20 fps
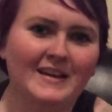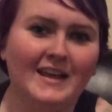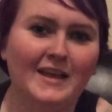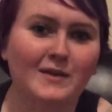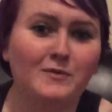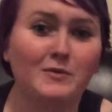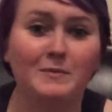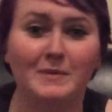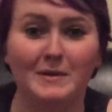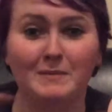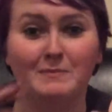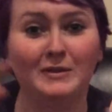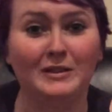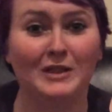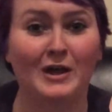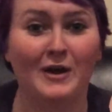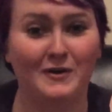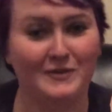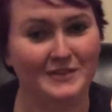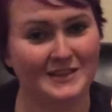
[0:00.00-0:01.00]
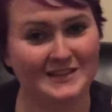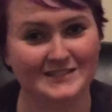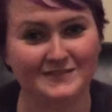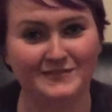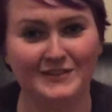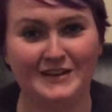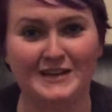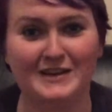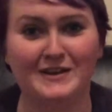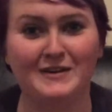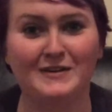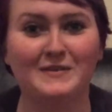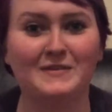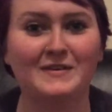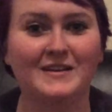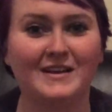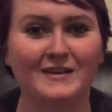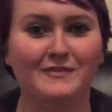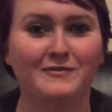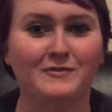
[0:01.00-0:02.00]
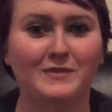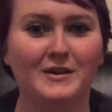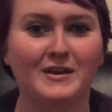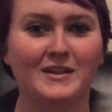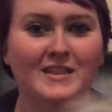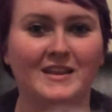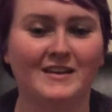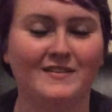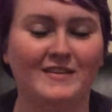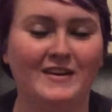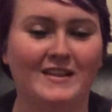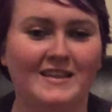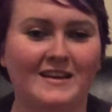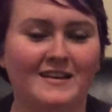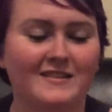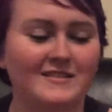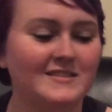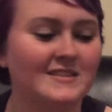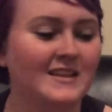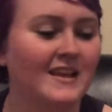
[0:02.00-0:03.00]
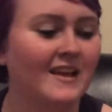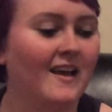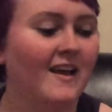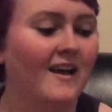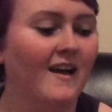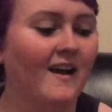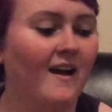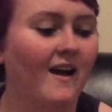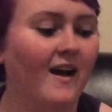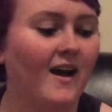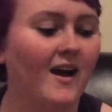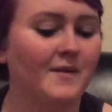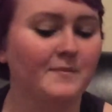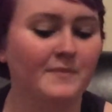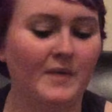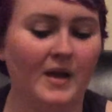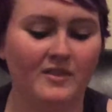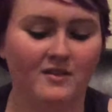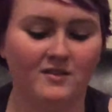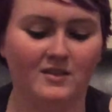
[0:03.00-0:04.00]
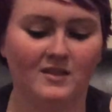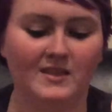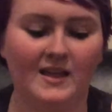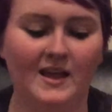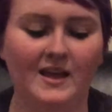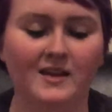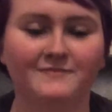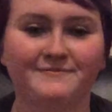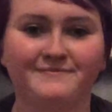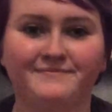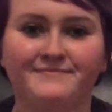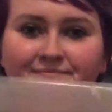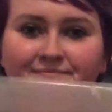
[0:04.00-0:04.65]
it will be below this video if we think of anything else. Other than that,